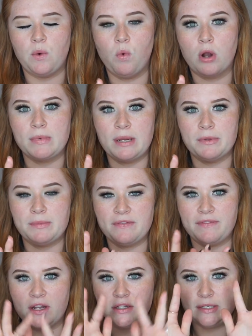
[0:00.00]
warm it up with my
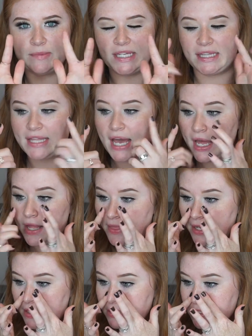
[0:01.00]
fingertips like that, and
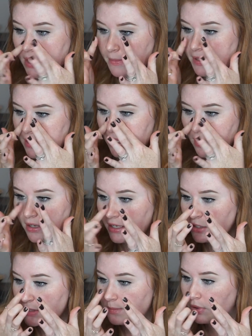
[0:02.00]
then I just come in here and I
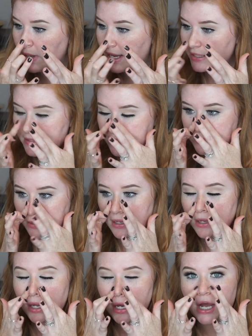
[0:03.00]
just press.
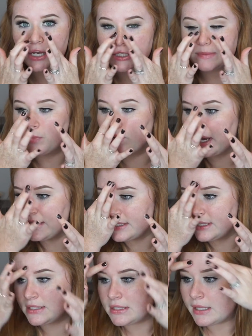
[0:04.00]
I just press
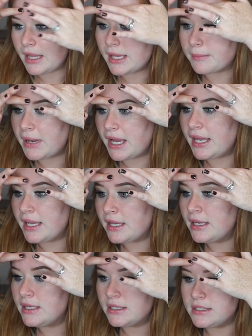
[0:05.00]
into my
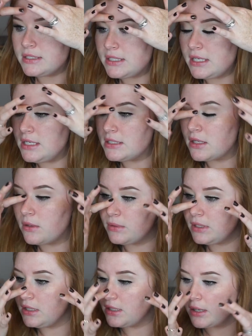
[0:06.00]
T-zone
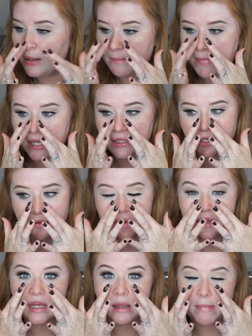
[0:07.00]
here, mainly
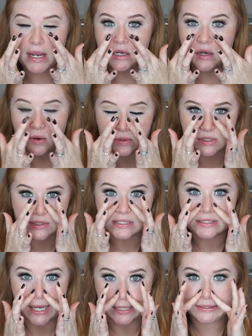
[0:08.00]
around my nose on the
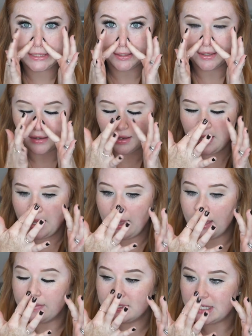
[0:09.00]
sides here,
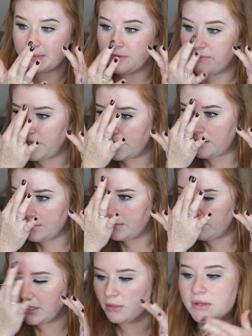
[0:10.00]
and the tip of it,
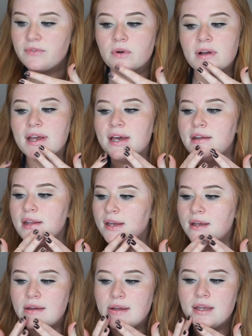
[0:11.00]
middle of my forehead,
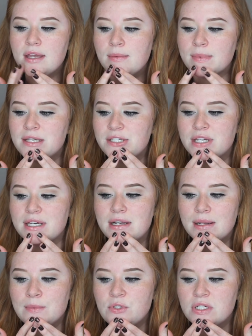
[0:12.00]
and my chin.
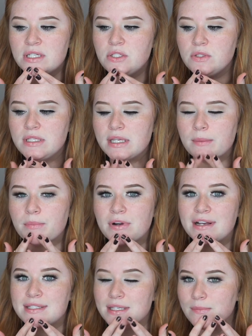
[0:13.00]
I'm just using a
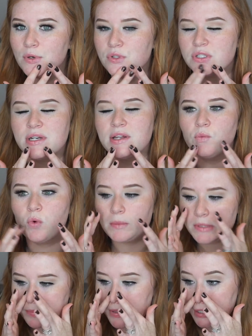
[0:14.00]
pressing motion. I warm
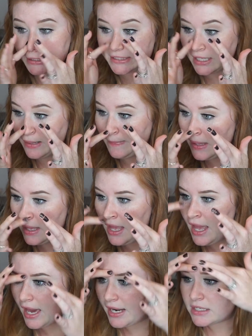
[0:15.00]
the product up,
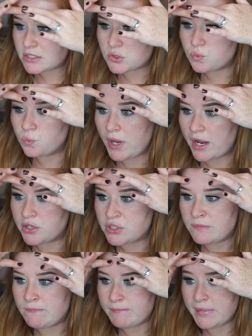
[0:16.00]
and I swear it
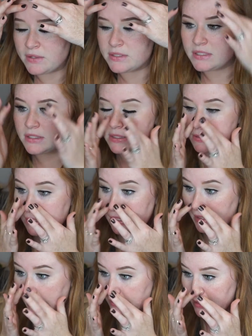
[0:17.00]
just melts into the
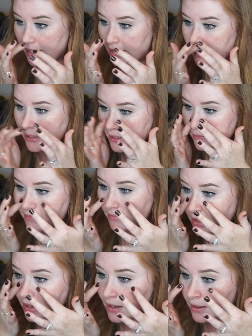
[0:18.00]
skin like that. And it
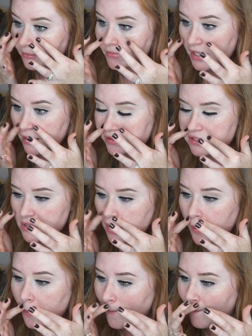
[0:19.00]
made it
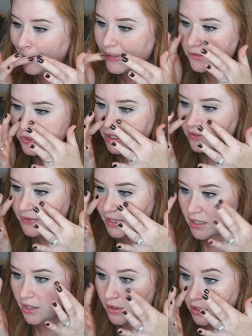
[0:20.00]
so, because I was trying to
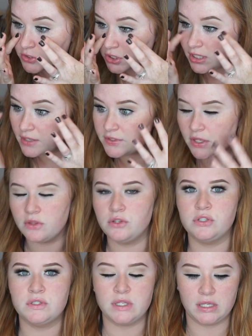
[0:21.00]
find other alternatives other than
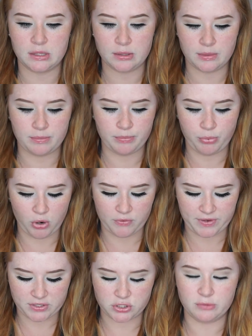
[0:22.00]
just the
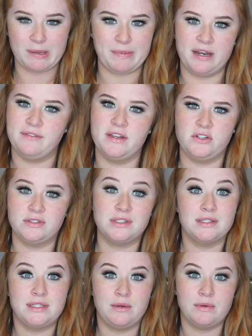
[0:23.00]
Porefessional by Benefit, just
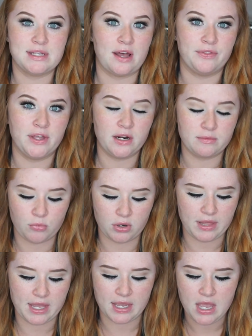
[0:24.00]
to see what's out there, and more
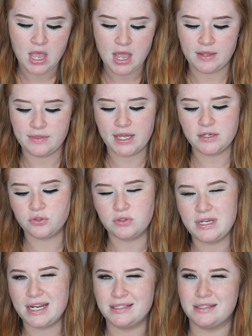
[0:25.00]
not
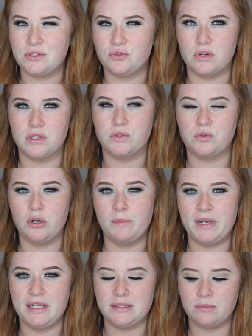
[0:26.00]
NYX is a drugstore,
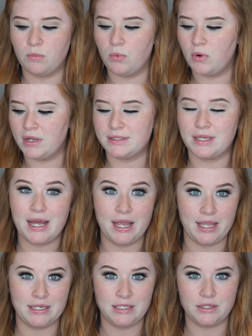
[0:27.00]
but it's not high
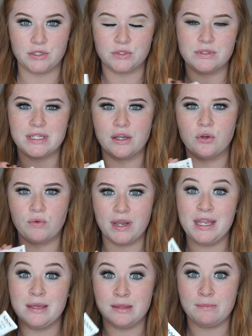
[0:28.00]
end either. So it's a
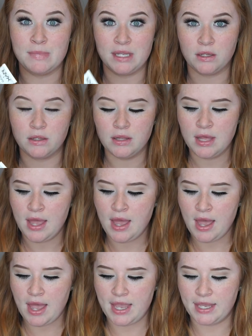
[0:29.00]
great in the middle,
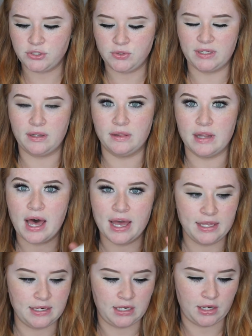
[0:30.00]
and you get a
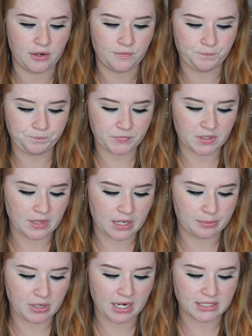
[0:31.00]
lot in here, a lot
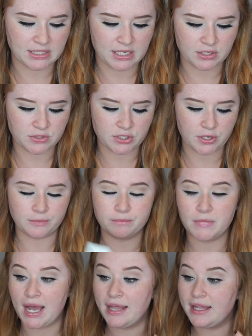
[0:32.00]
of product in here. So
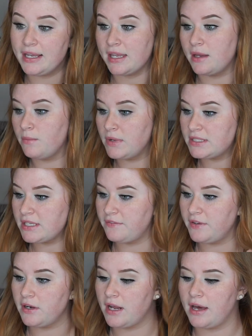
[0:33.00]
I like it. Once I
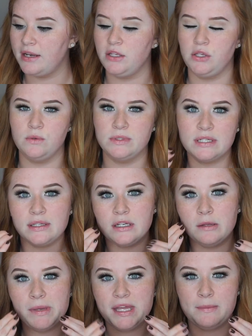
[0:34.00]
figured out how to use it a
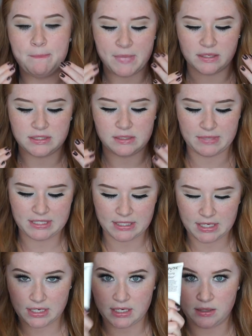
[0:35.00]
little bit and melt it in my
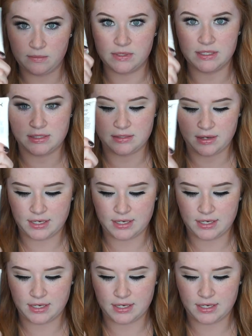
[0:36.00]
skin, it was